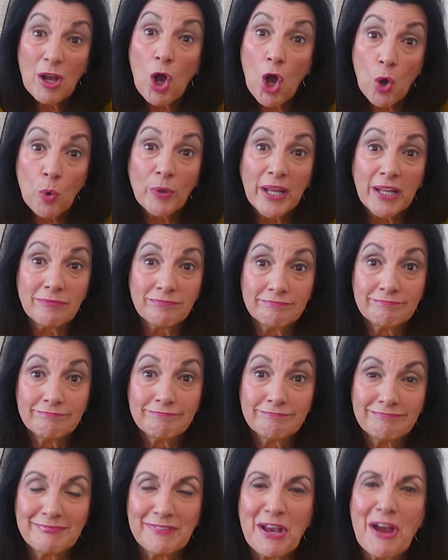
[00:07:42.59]
own it.
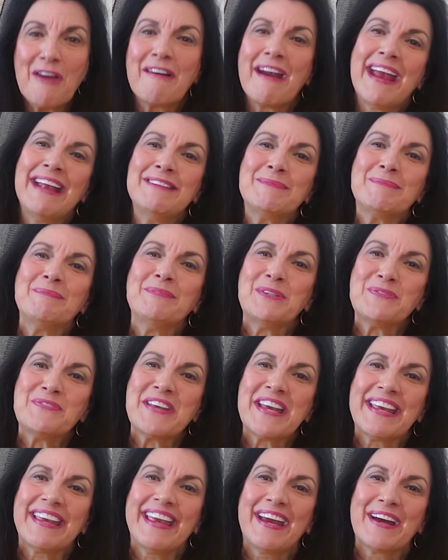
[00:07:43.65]
All right? You
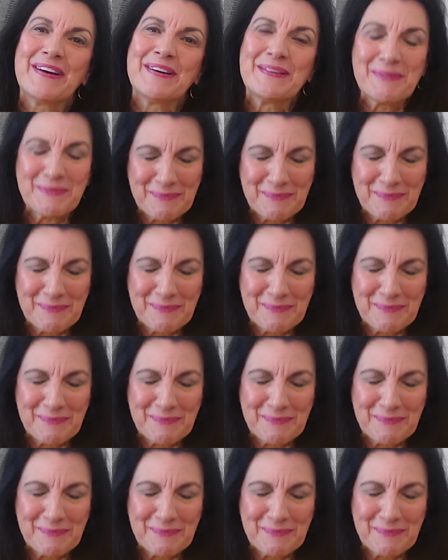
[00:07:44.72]
take care.